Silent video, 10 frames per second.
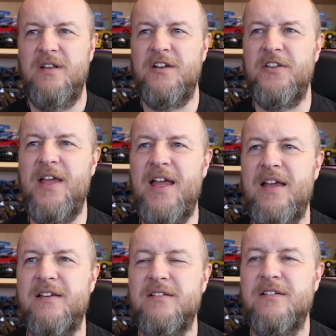at
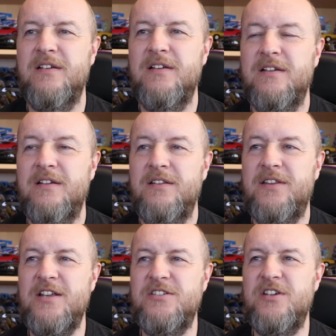that.
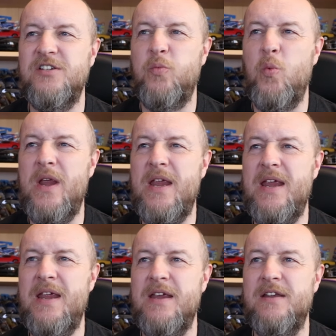That's just
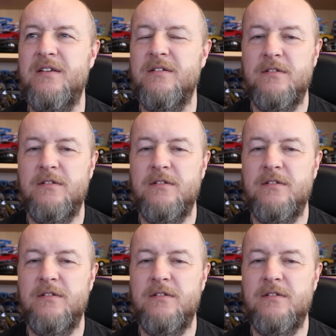weird.